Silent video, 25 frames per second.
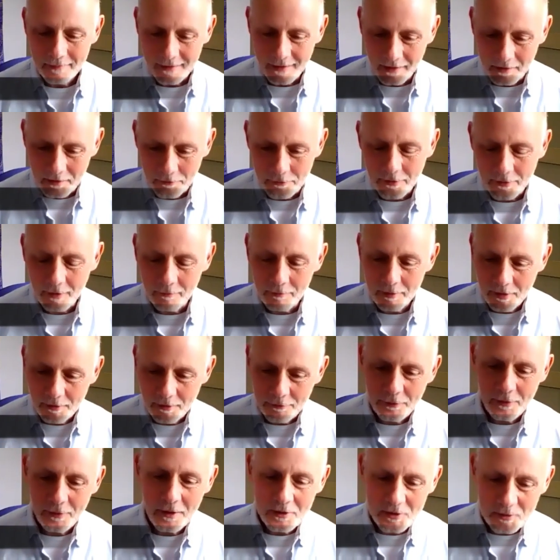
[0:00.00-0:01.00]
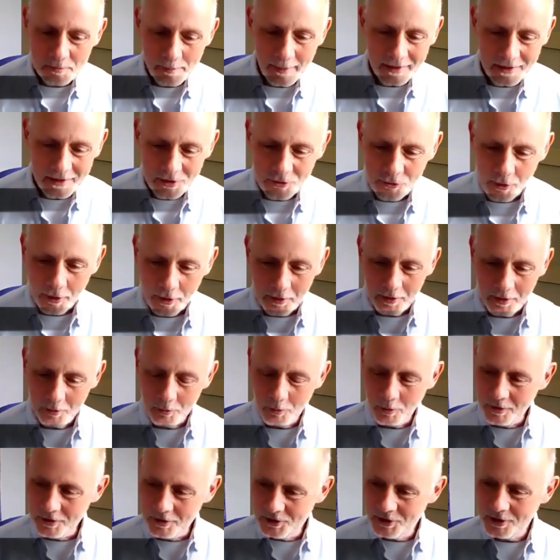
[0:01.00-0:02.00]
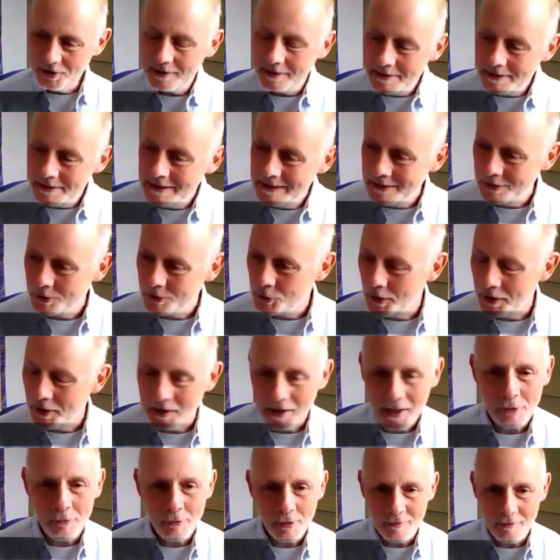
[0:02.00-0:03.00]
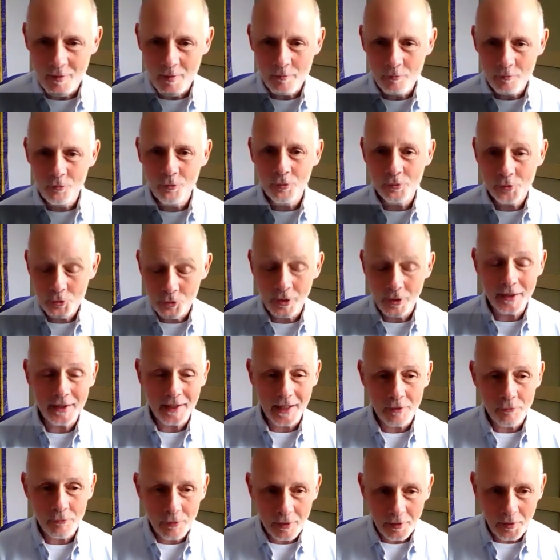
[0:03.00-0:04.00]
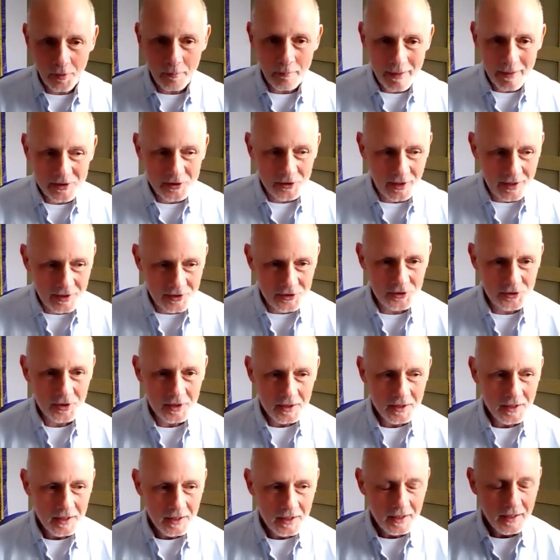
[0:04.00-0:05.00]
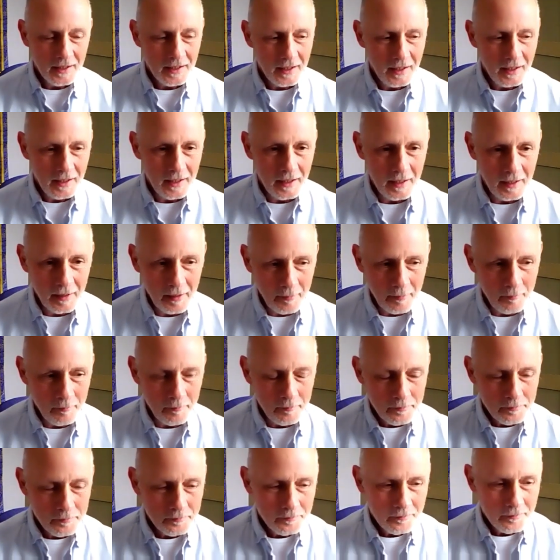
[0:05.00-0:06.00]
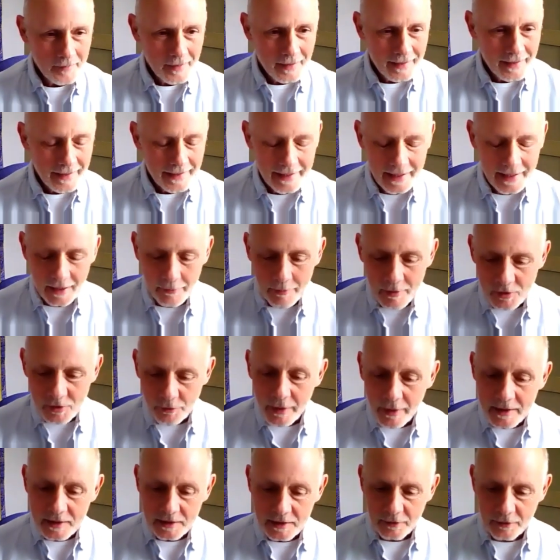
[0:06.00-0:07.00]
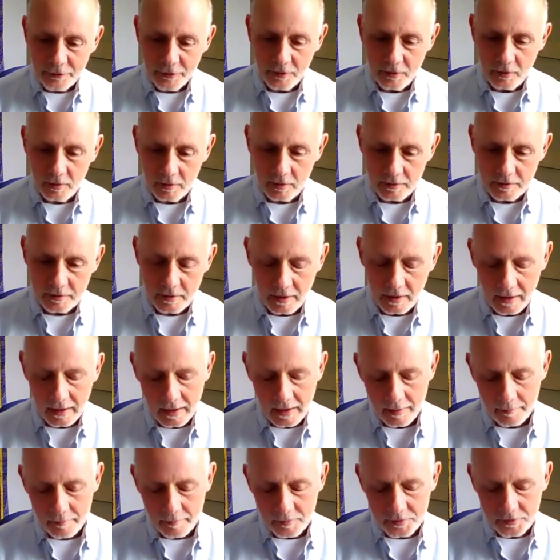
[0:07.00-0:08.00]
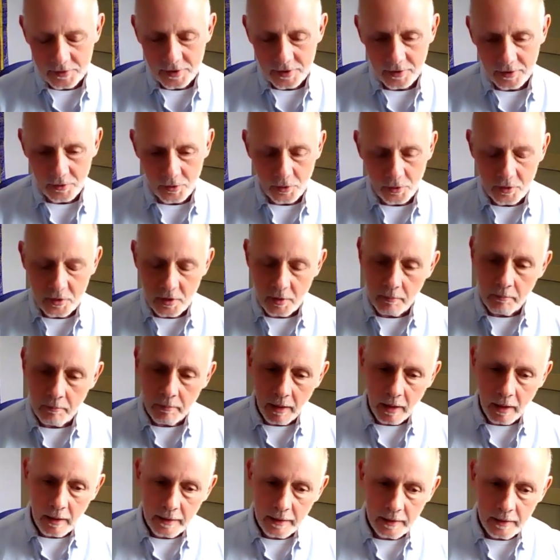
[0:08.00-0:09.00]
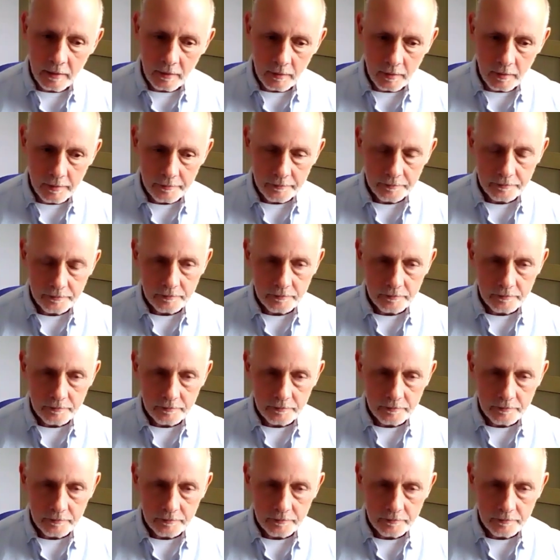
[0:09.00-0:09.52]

Now, the first big struggle was trying to get rid of the business. You know, it was very difficult to combine